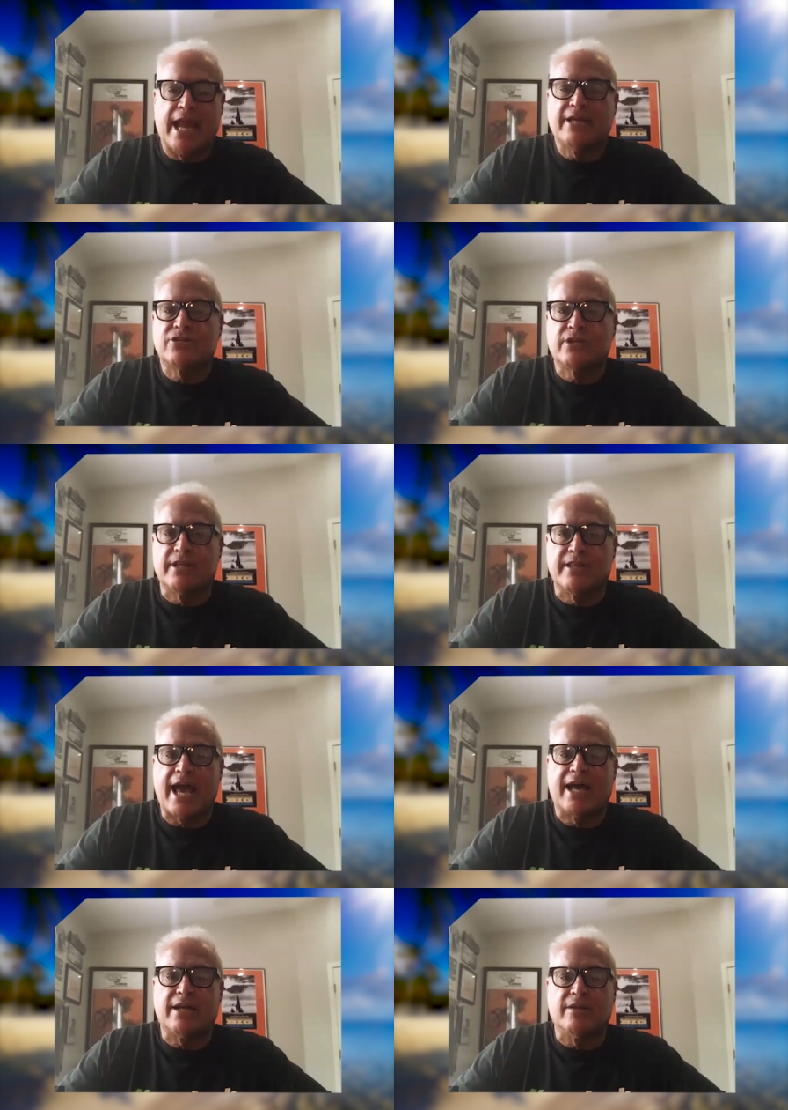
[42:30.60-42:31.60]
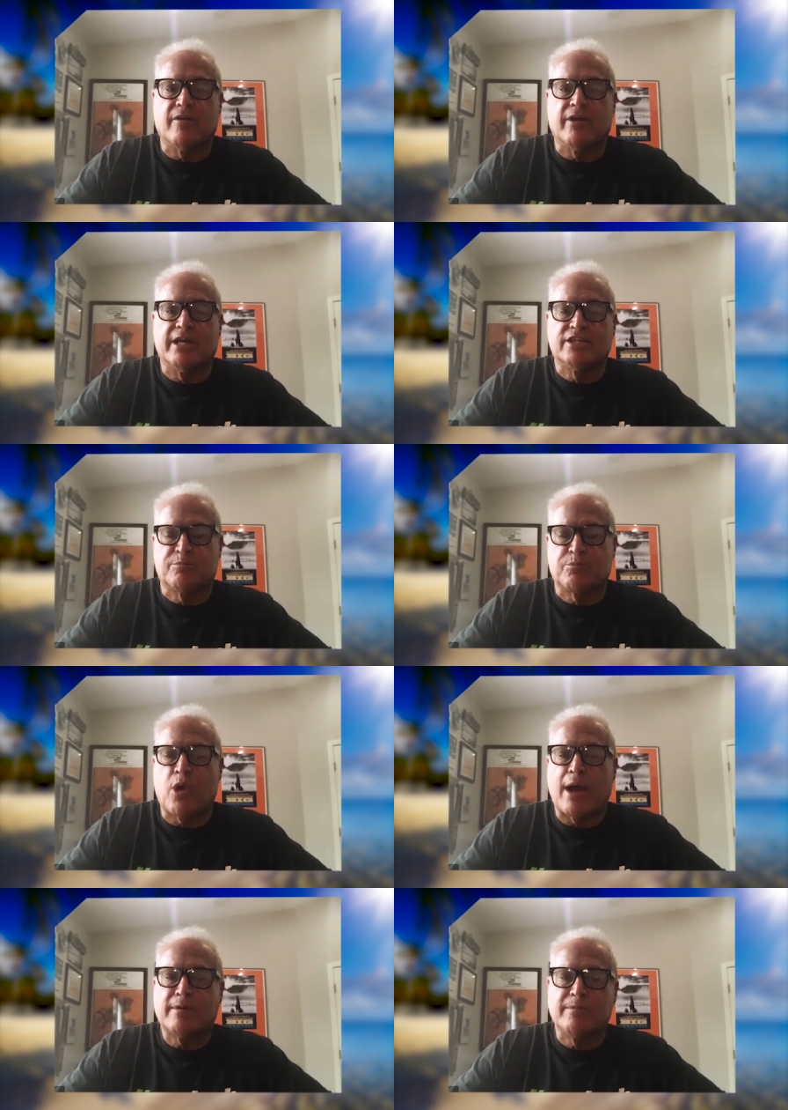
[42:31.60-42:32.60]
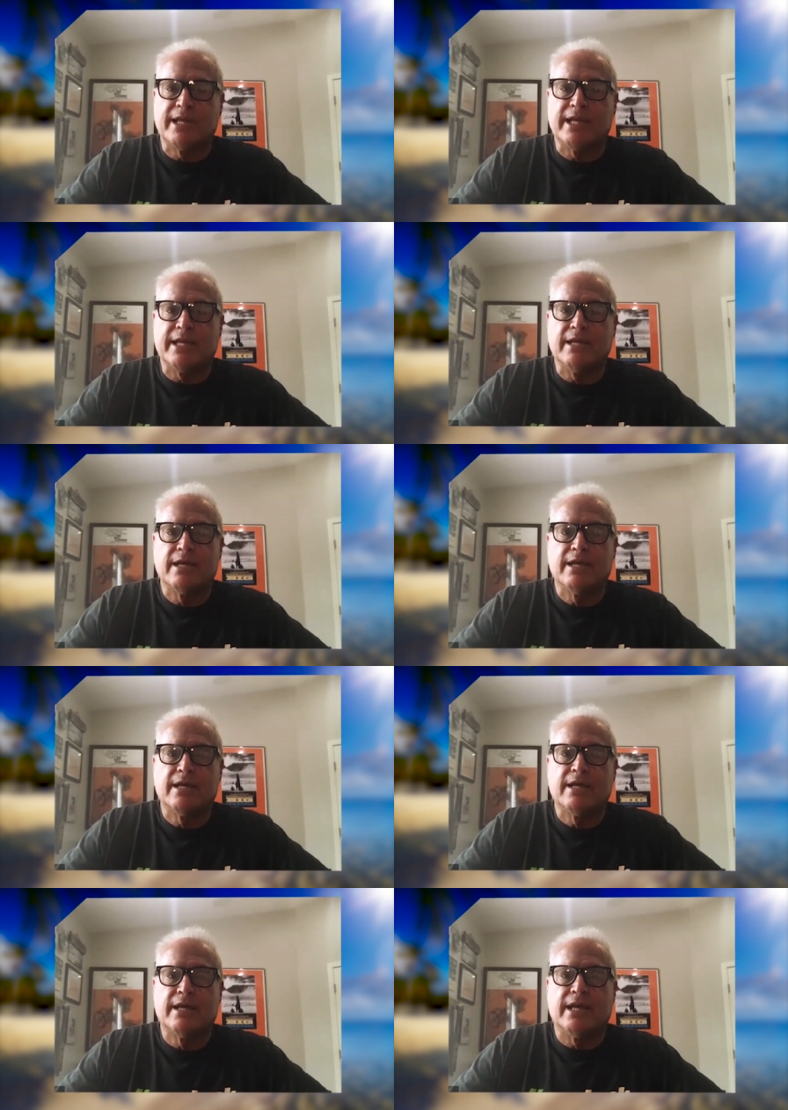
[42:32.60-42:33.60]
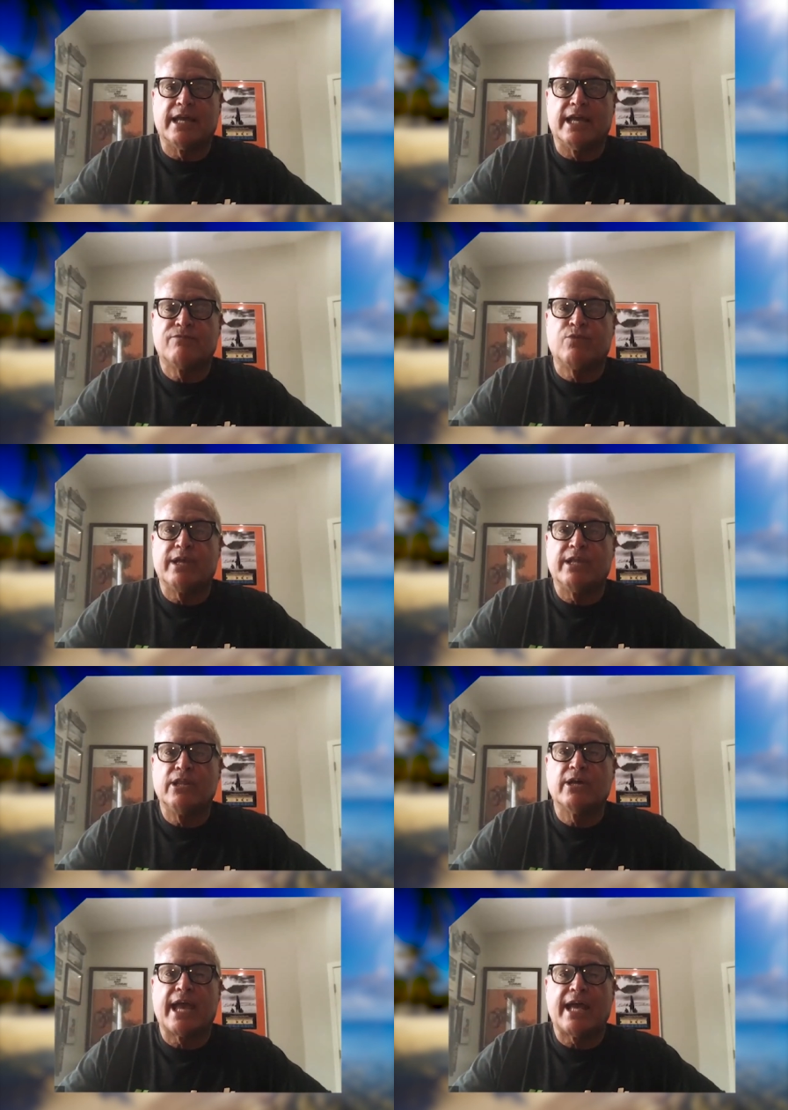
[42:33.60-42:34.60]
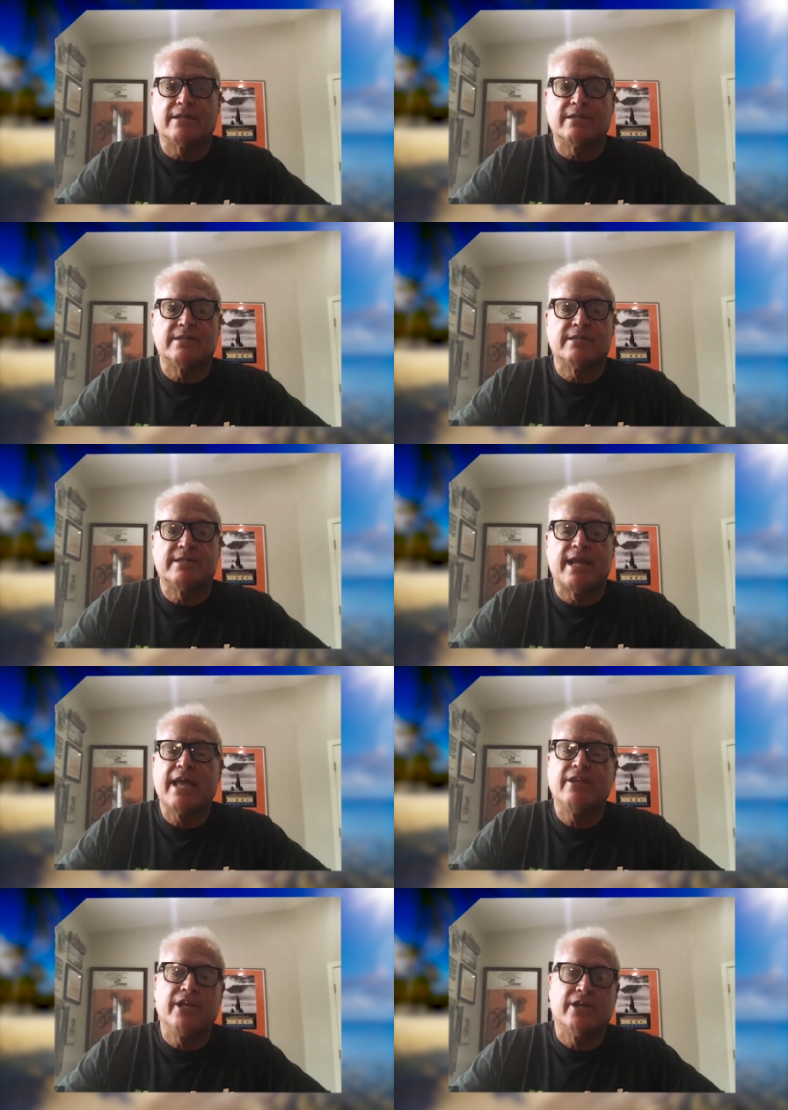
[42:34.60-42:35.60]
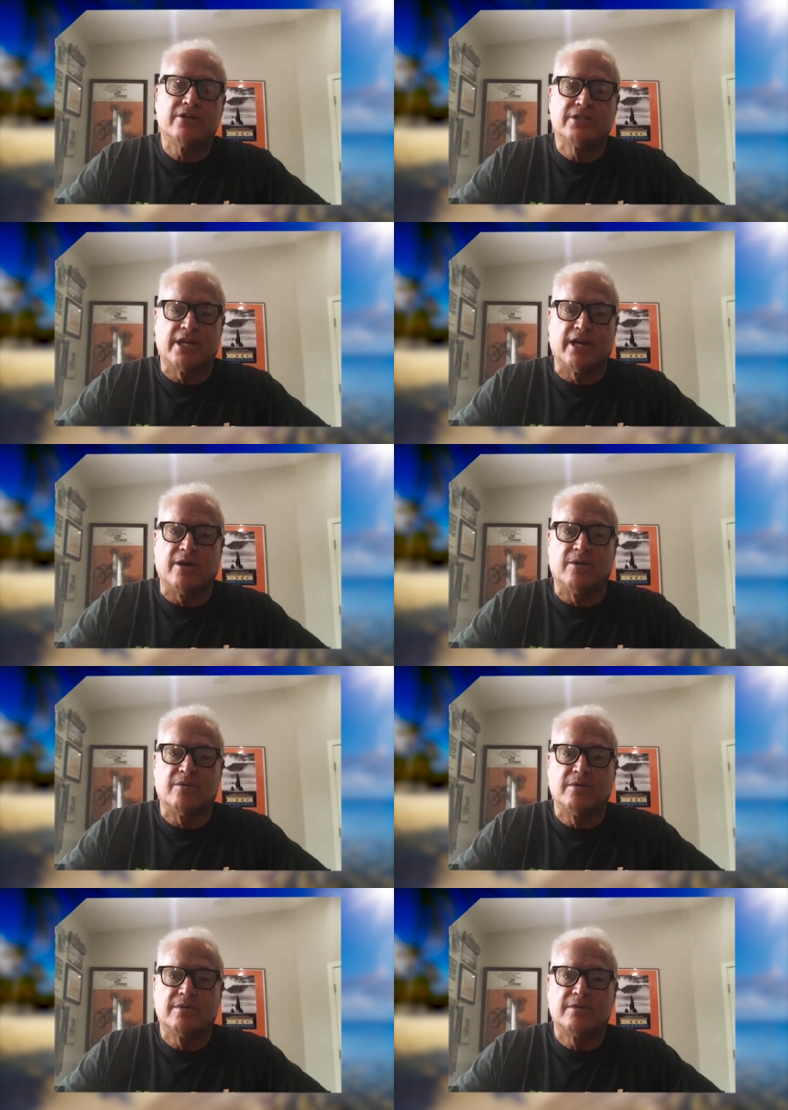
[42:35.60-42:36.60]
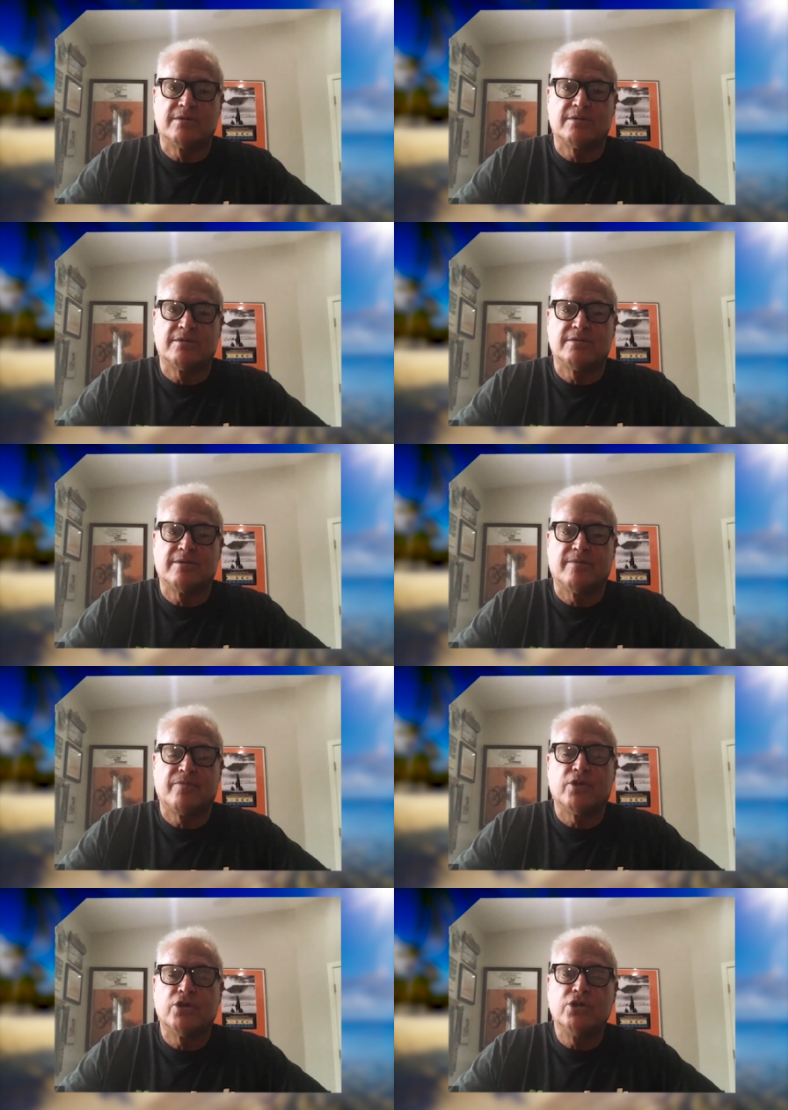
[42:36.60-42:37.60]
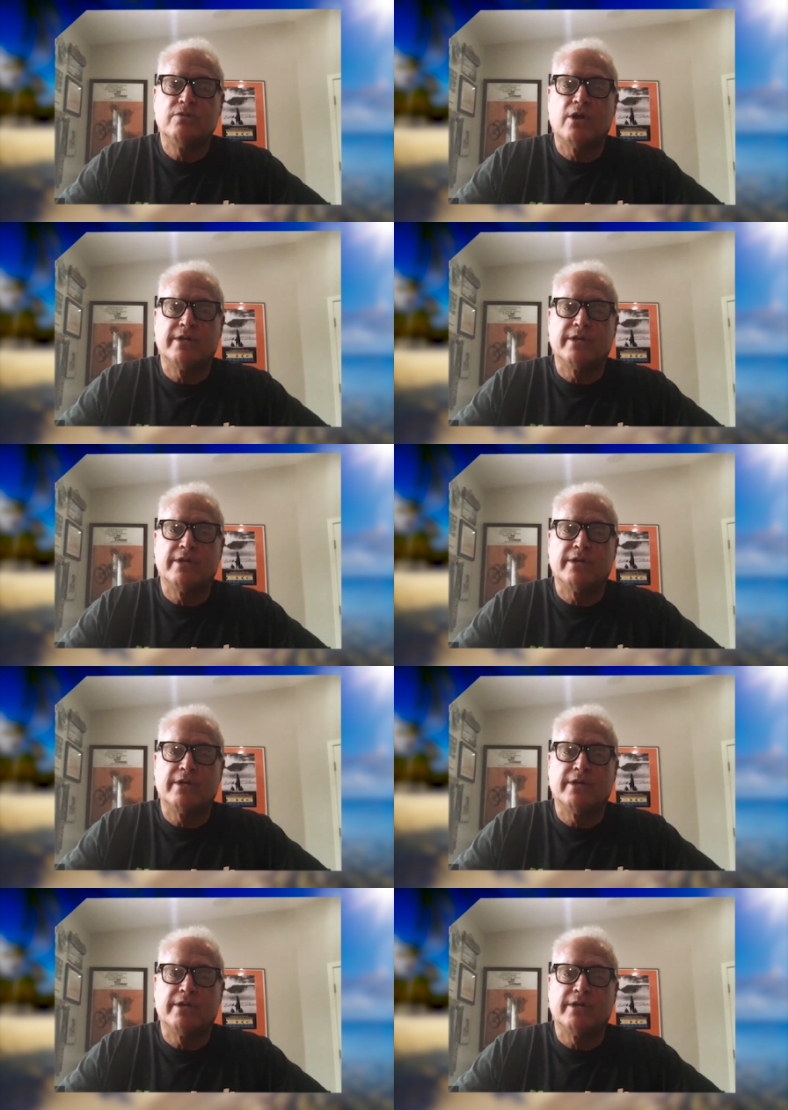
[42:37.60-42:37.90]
answer to that is probably, if we look at 10 years ago, who rode